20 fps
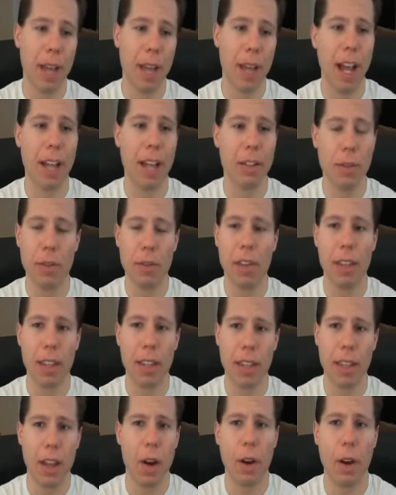I do think
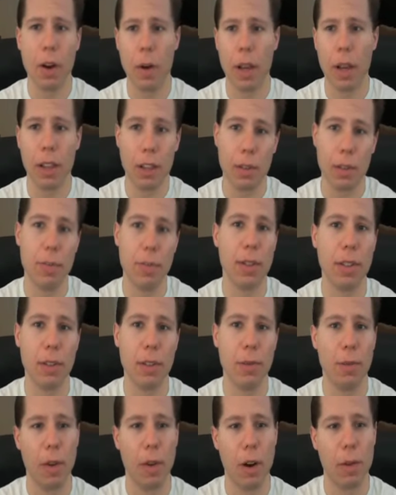that they are going a little bit
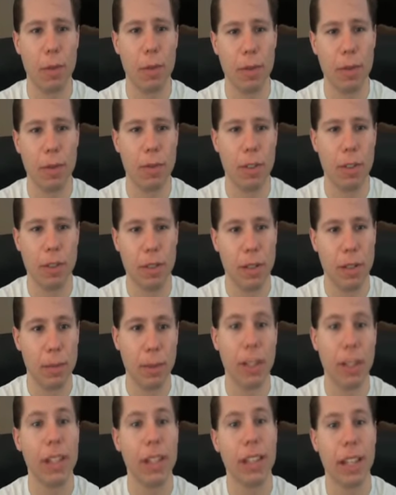too far with just
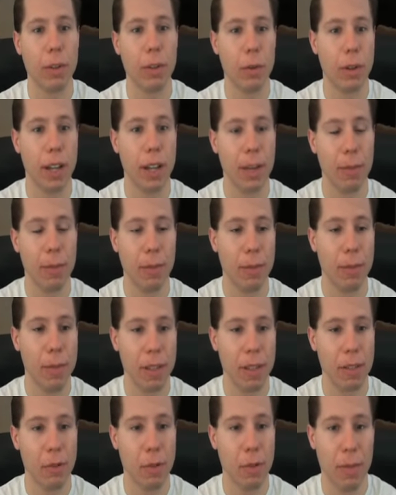completely ignoring him from
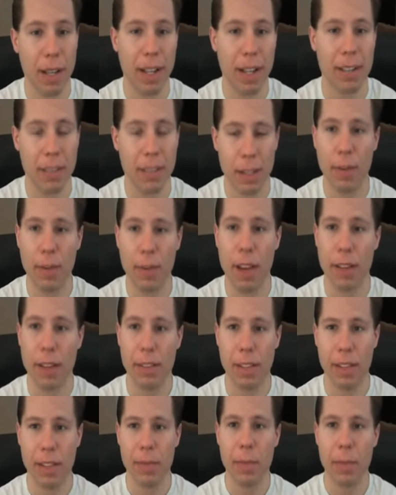history because, let's
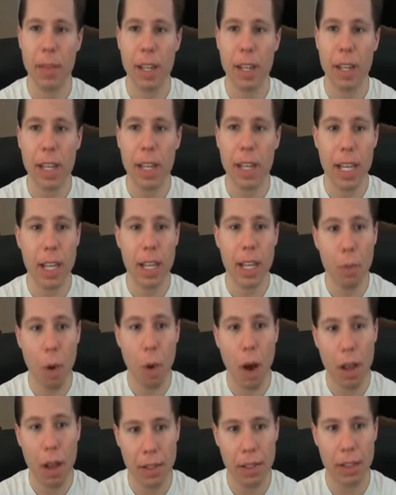face it, he
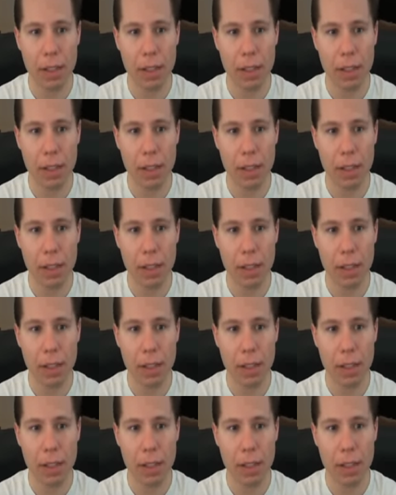was